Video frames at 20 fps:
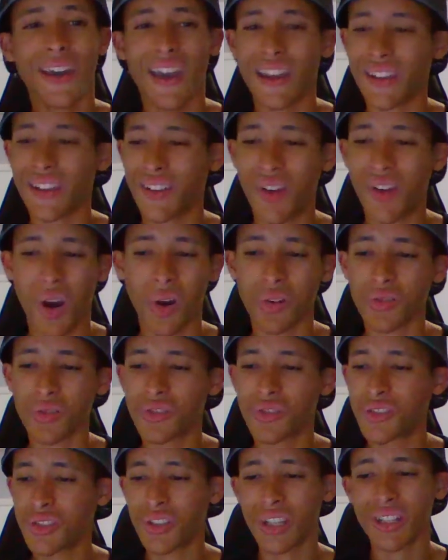and Hikaru
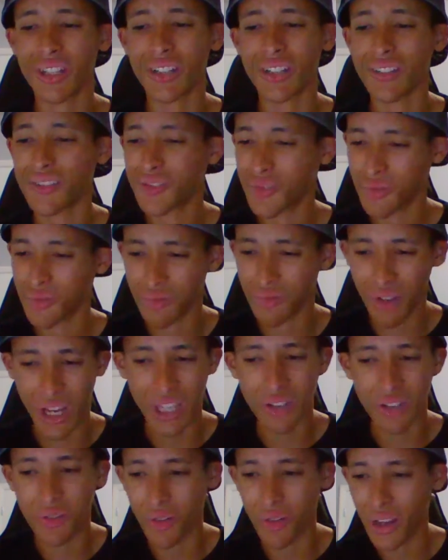Shida.
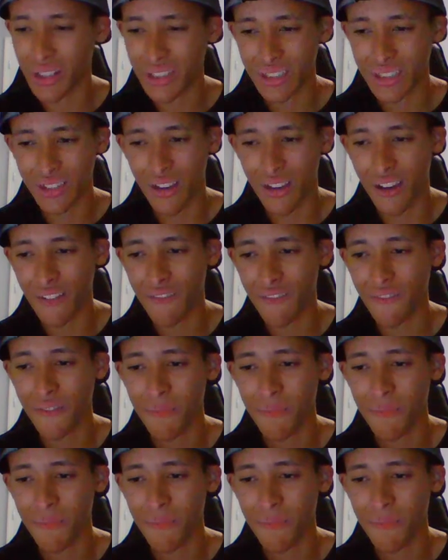Great stuff.